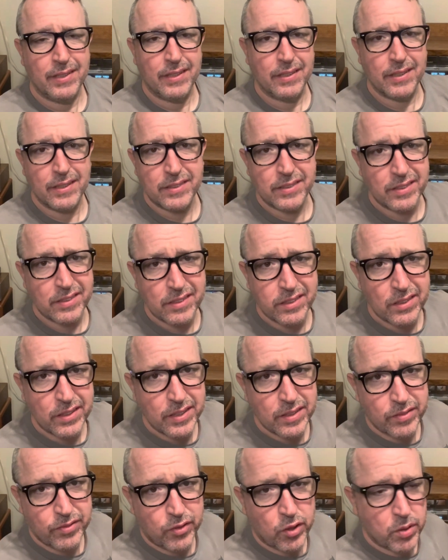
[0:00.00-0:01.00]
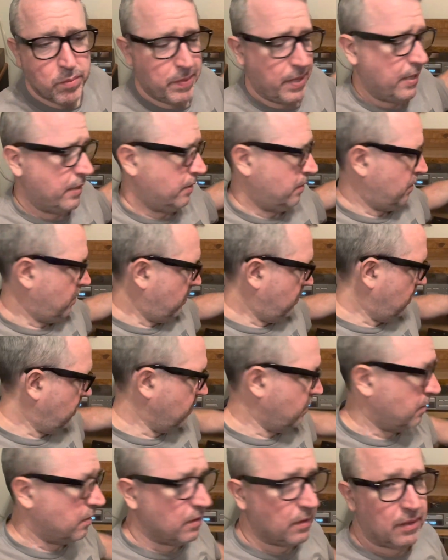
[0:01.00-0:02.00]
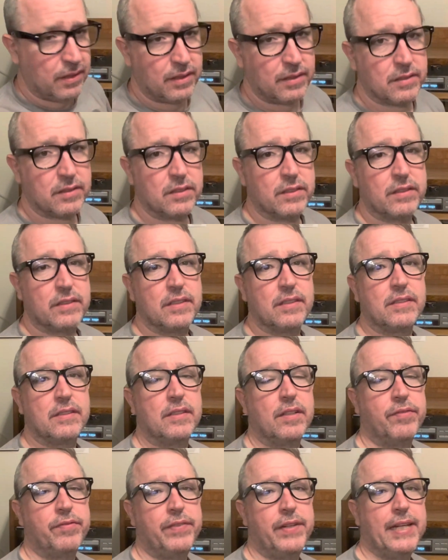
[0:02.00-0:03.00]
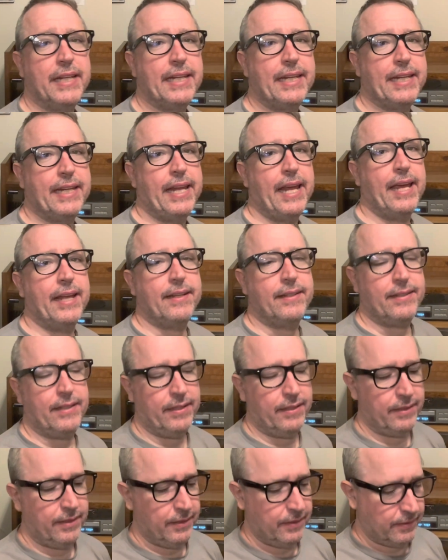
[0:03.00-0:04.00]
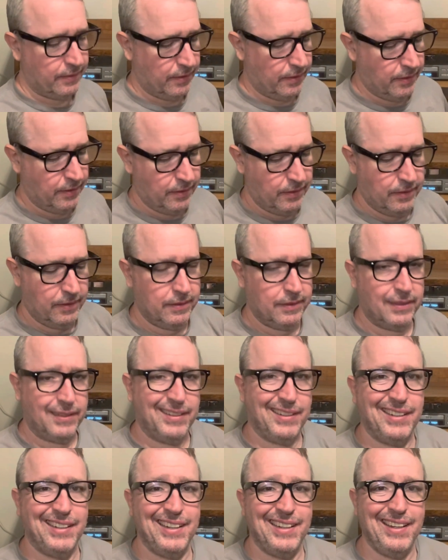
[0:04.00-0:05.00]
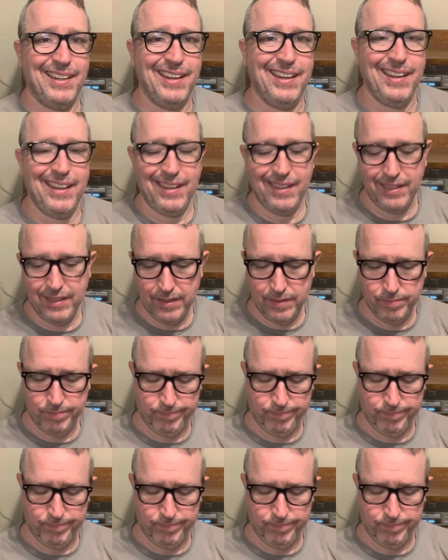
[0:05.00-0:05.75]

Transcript: let's just look at the format. Let's let's look at the stuff you get in it. Okay.